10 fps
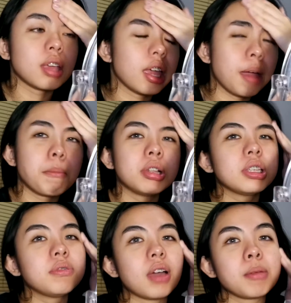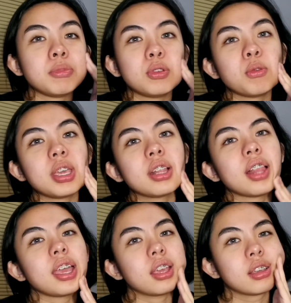I can't believe I'm doing
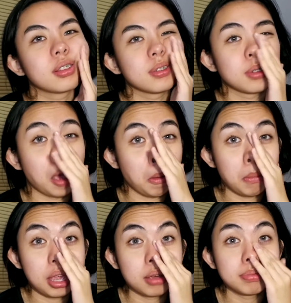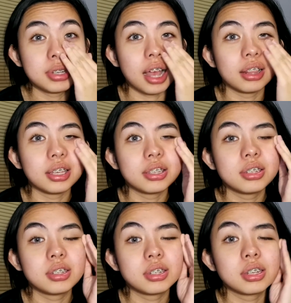like a makeup
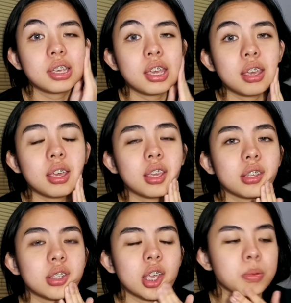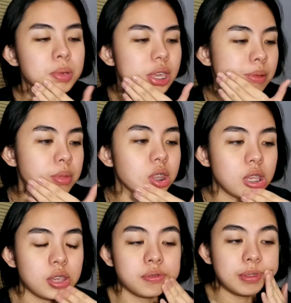challenge in 10 p.m. in the
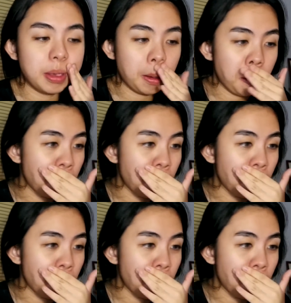evening.